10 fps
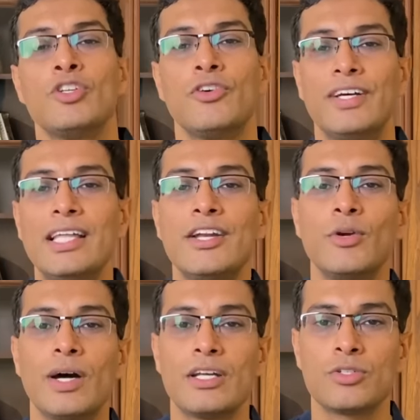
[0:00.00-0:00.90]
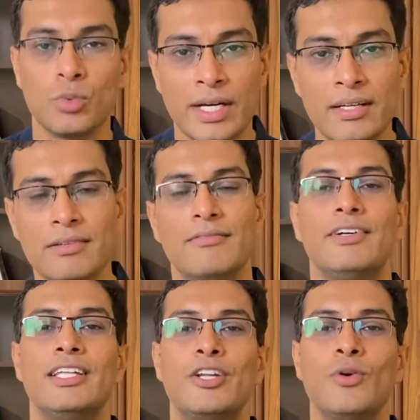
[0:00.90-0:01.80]
So whether you are a student,
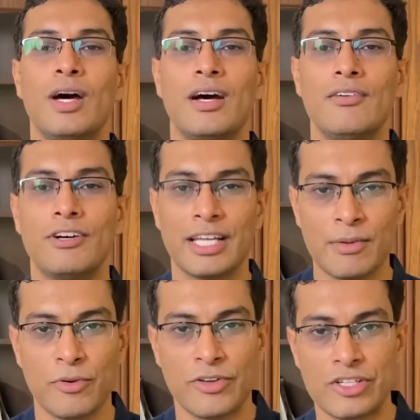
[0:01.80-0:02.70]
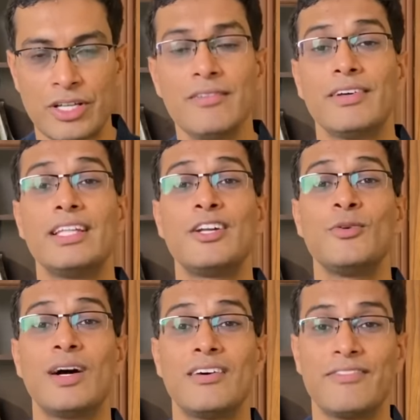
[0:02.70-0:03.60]
whether you are a working professional, whether
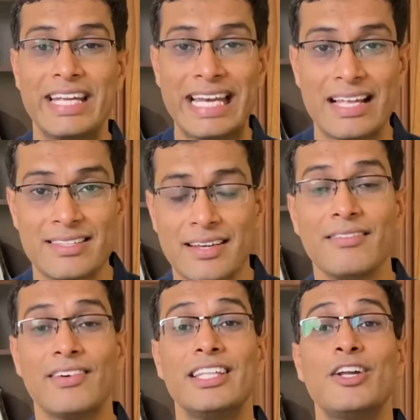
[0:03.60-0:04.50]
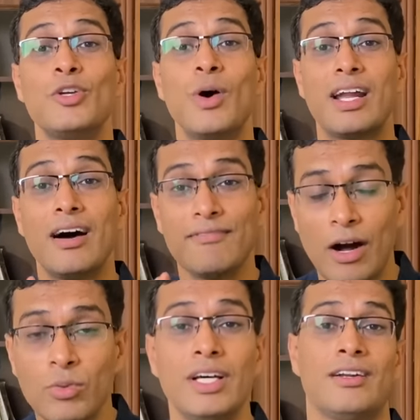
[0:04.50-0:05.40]
you are a freelancer, whether you are a
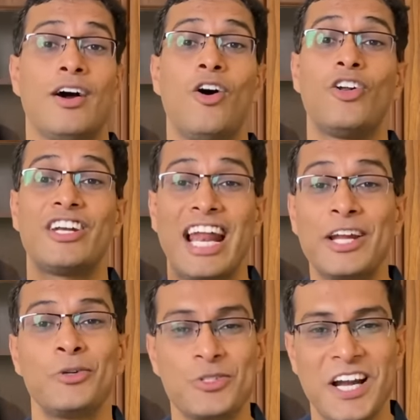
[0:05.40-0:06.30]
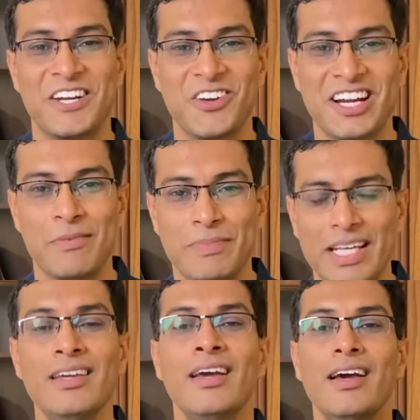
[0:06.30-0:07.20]
founder or trying to start your company,